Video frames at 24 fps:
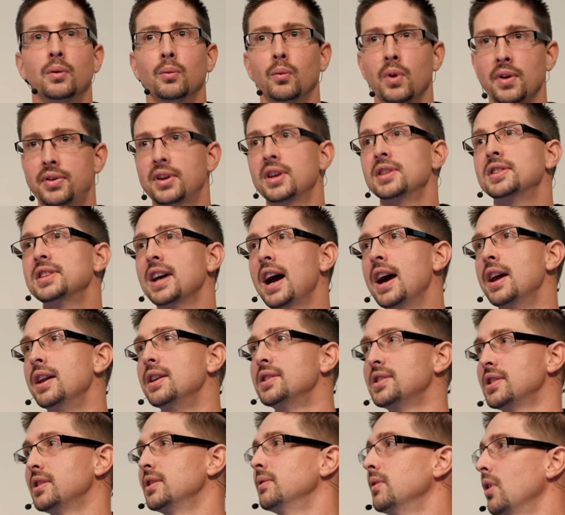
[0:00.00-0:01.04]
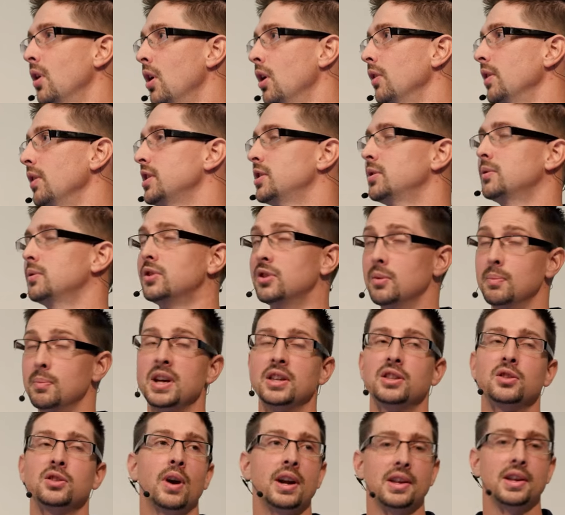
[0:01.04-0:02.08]
with containers in early to
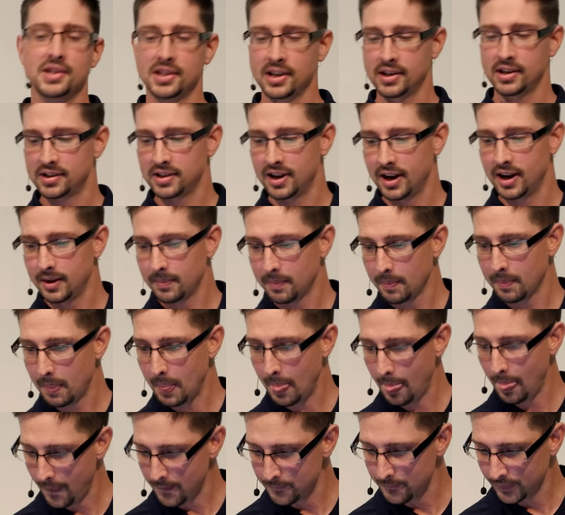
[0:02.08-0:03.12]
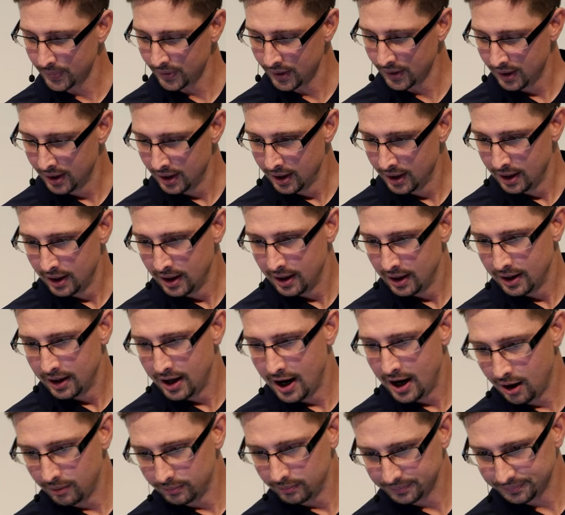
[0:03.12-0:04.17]
mid-2016.
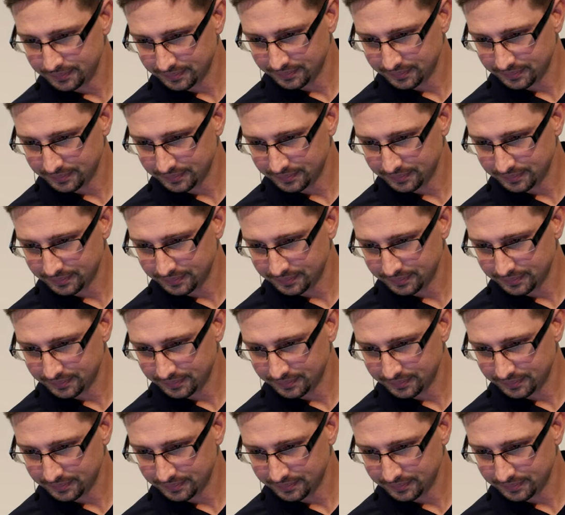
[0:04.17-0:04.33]
Now,